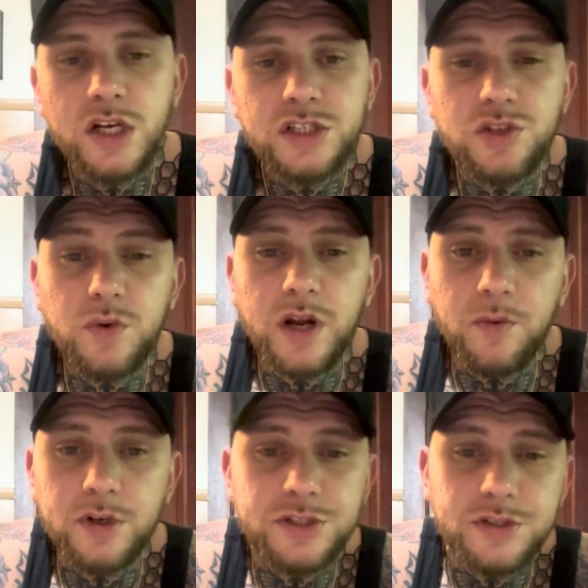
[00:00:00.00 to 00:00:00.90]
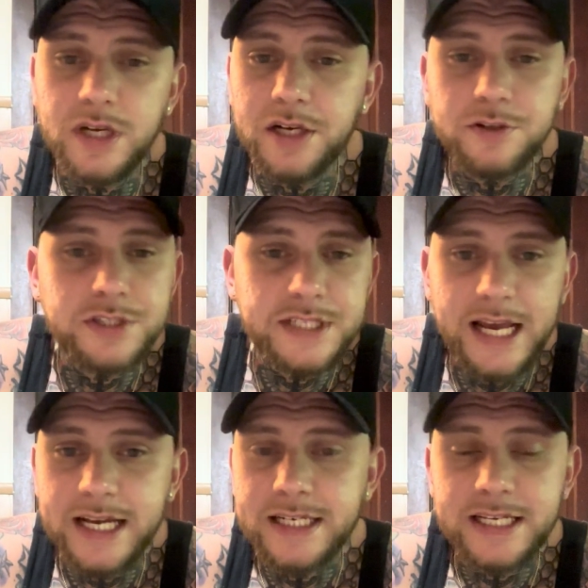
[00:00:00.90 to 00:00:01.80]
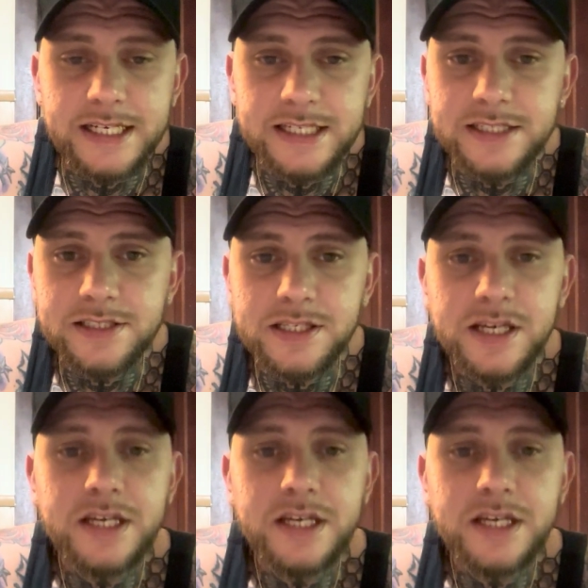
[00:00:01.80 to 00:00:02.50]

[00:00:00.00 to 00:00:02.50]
So what I want you to understand is